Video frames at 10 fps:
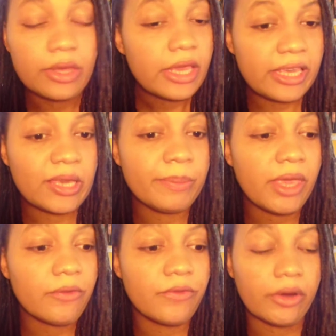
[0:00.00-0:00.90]
He could be a
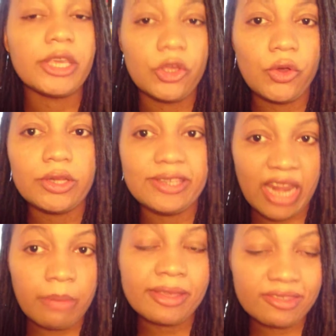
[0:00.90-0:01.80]
very good
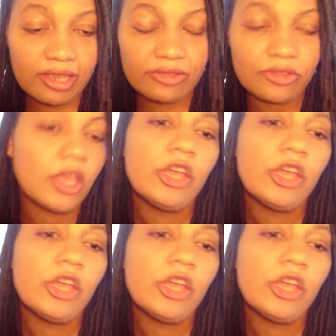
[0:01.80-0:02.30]
nemesis